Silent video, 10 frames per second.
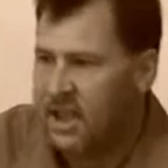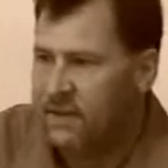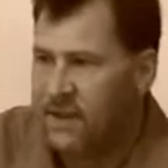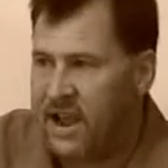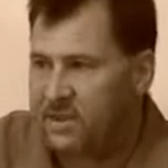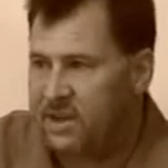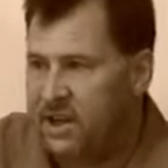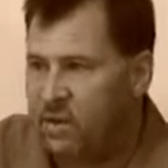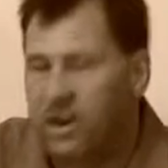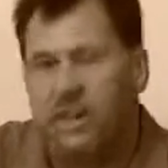in fact, we
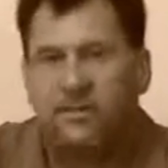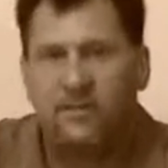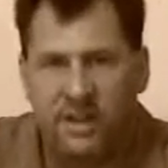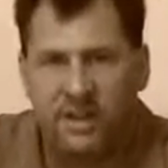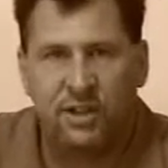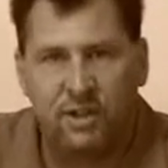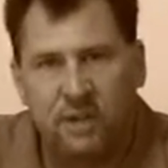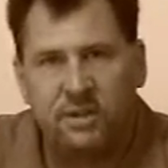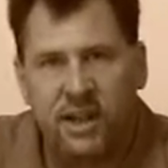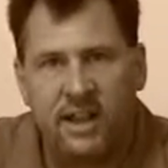did one of the funnest
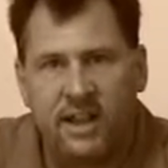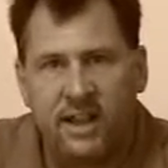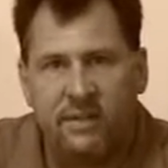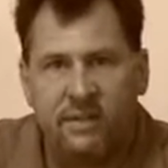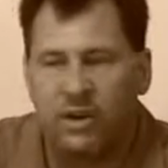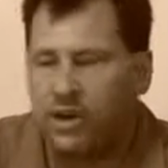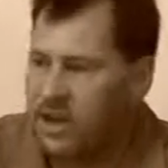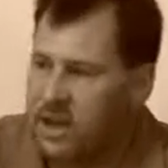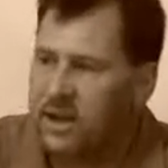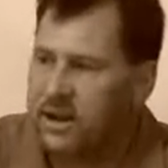shows I think I've ever
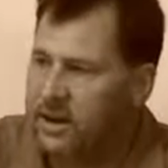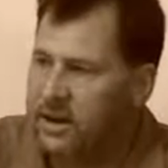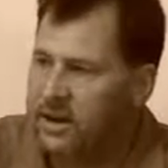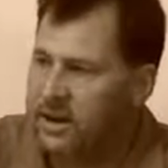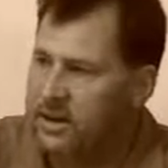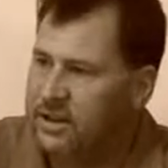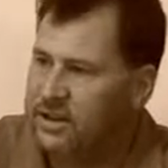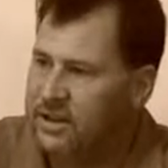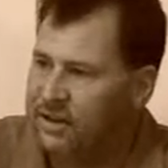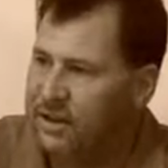done in
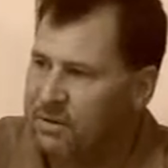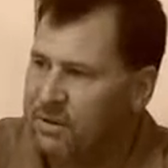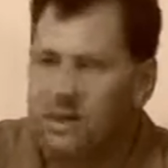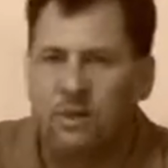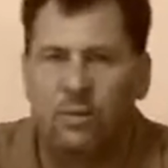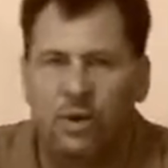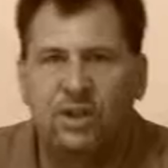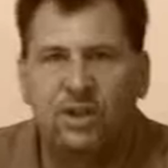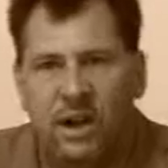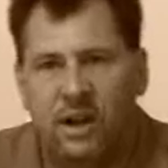this area. Was our
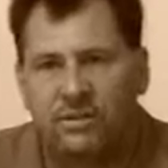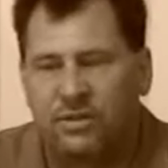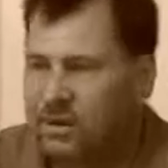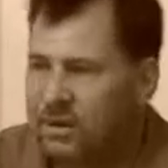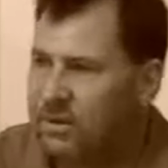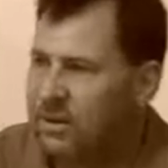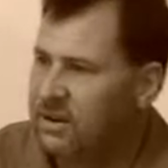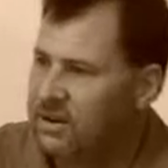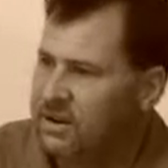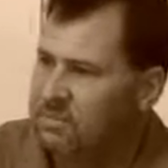Woodstock show
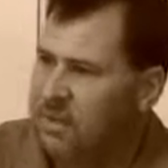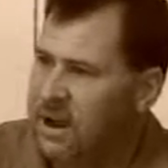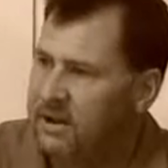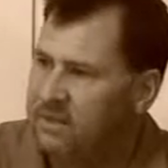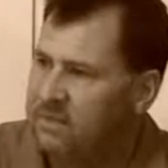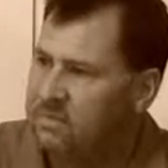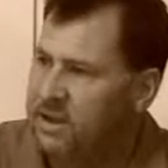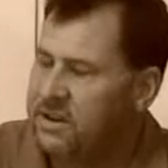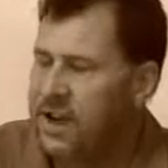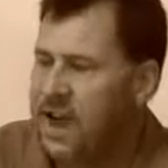about a
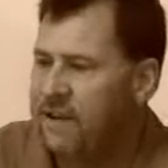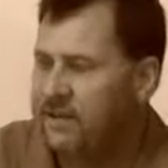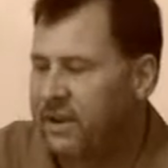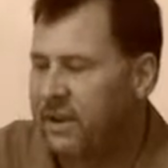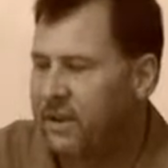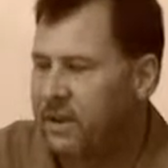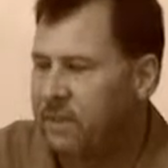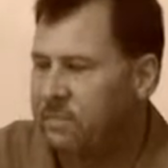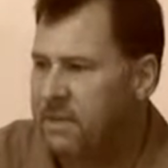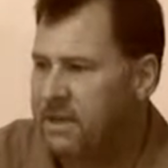month and a half ago
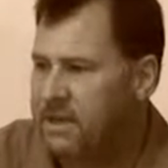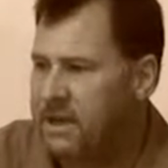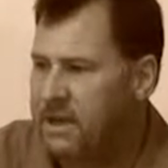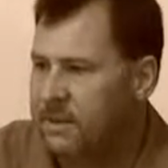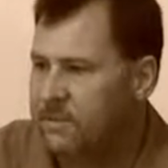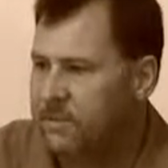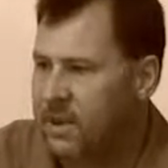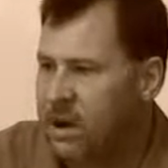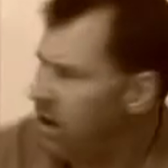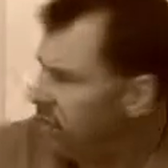up at uh,
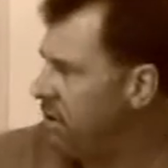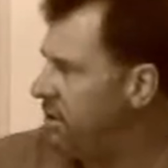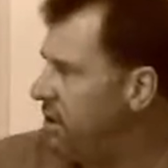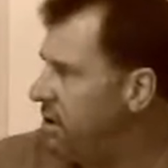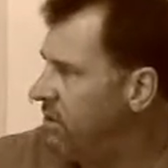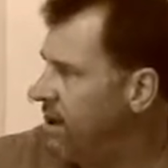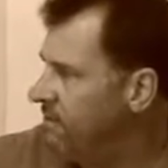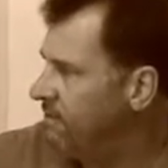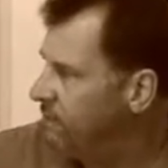Hard Road to Ho, right?